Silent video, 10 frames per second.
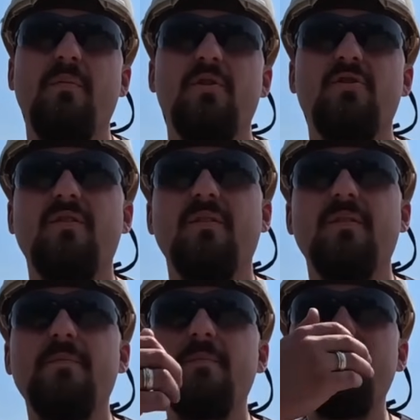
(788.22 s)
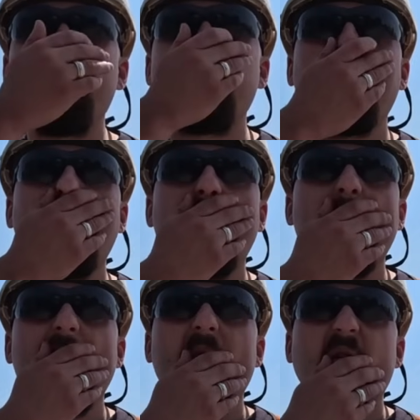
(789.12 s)
permission.
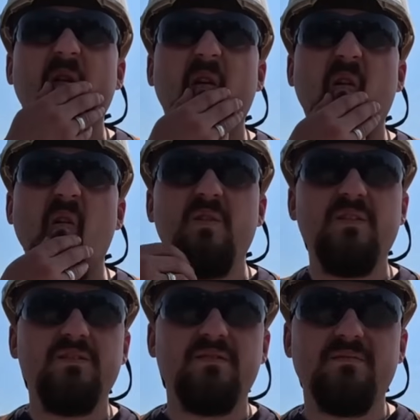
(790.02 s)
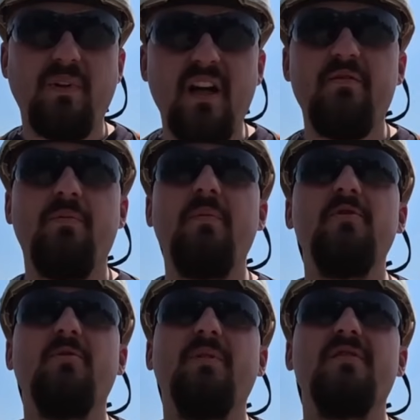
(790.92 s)
So, may I have your
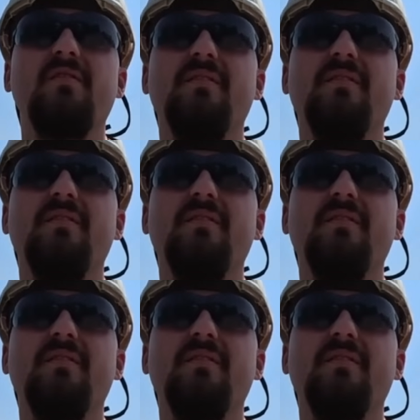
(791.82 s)
permission, please?